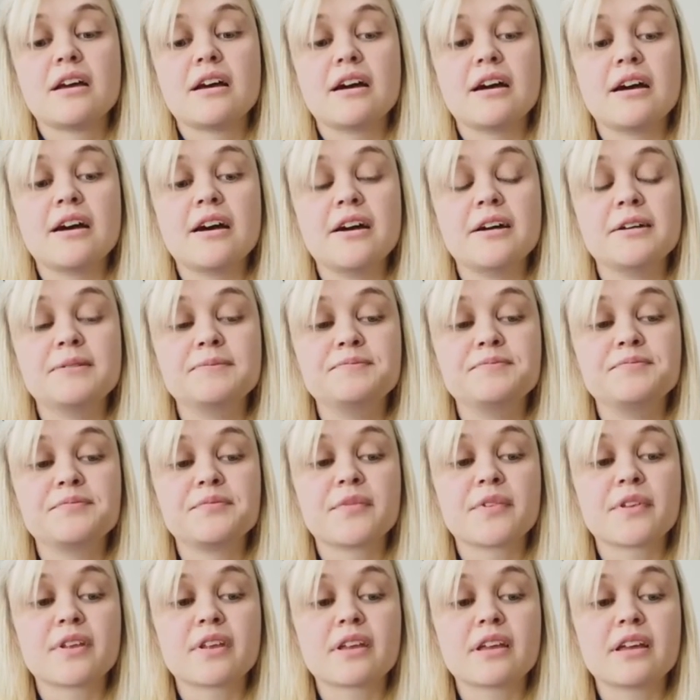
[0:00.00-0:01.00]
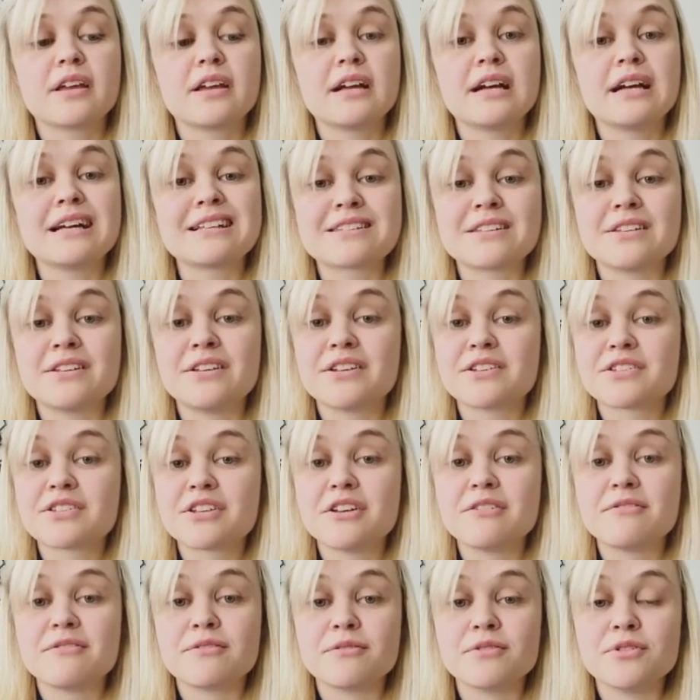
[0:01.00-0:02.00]
As a nurse
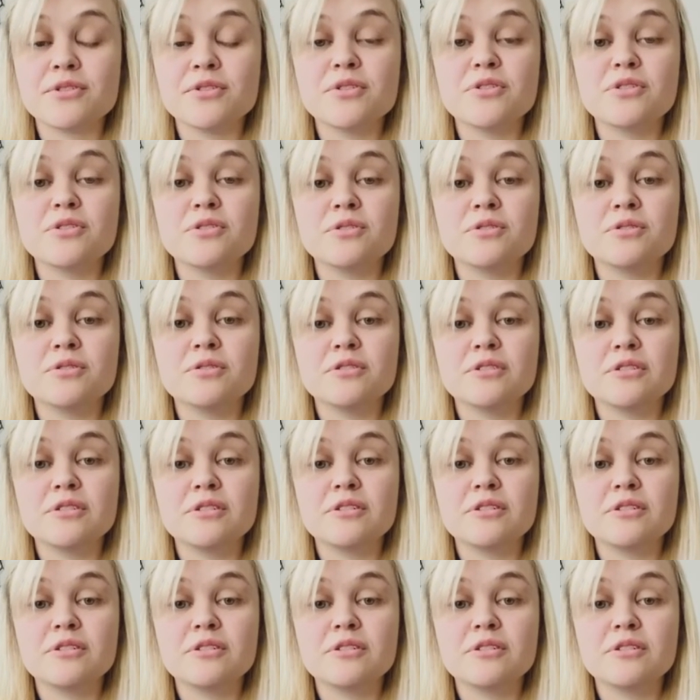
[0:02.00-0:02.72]
overall,